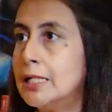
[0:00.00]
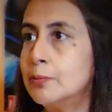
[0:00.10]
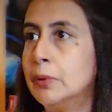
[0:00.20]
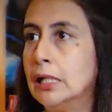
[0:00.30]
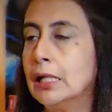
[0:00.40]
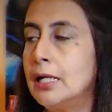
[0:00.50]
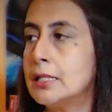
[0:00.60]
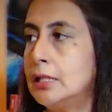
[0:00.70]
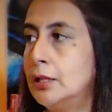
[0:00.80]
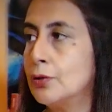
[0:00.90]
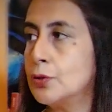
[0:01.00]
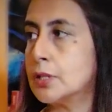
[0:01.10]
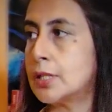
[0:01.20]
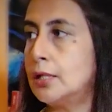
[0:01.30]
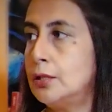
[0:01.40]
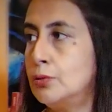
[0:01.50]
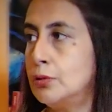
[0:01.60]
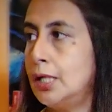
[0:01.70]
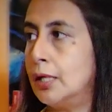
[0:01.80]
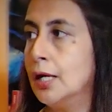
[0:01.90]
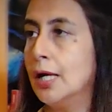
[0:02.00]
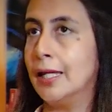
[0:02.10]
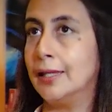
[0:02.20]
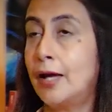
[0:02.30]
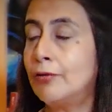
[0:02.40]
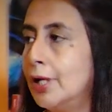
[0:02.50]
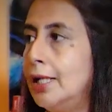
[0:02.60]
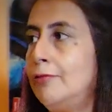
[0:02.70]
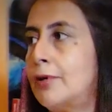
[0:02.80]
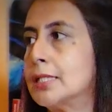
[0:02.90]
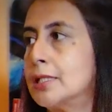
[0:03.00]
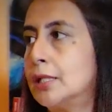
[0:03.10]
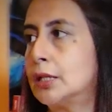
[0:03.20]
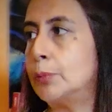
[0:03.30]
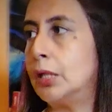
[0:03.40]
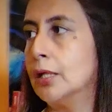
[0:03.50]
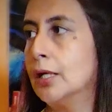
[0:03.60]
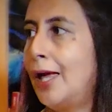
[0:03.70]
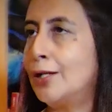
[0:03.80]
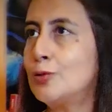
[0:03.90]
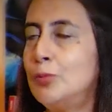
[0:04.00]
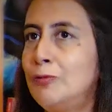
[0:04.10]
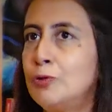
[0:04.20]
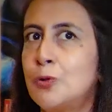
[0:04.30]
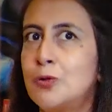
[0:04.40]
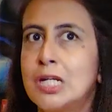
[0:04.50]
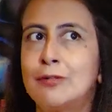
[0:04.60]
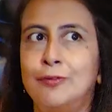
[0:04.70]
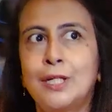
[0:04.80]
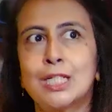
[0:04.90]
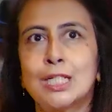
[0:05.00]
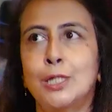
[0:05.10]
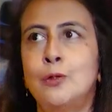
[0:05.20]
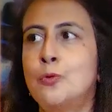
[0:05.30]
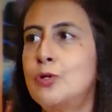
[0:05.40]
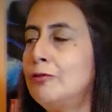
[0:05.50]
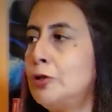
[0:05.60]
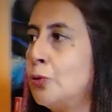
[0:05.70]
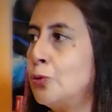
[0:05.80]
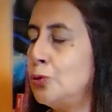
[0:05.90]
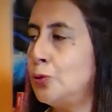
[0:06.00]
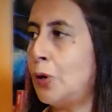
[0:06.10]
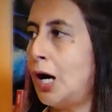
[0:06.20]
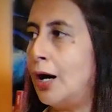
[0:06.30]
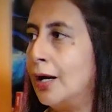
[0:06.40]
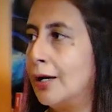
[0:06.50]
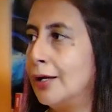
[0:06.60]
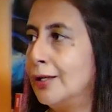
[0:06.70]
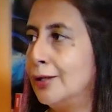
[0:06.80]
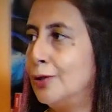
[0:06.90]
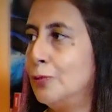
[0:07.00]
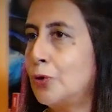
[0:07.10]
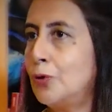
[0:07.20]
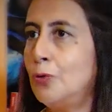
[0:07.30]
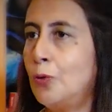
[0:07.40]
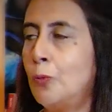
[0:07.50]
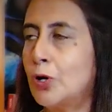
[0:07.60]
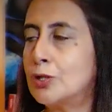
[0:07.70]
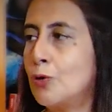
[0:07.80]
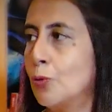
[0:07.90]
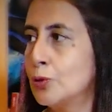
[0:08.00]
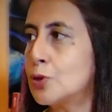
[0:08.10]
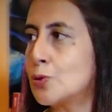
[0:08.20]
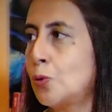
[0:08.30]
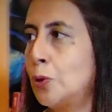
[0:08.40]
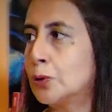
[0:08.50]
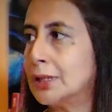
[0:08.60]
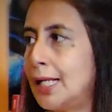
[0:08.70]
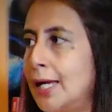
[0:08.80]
is middle-class Indian society today? That really fascinates me. And to me, if you don't read fiction, you won't even know who you are. You won't know what your own soul looks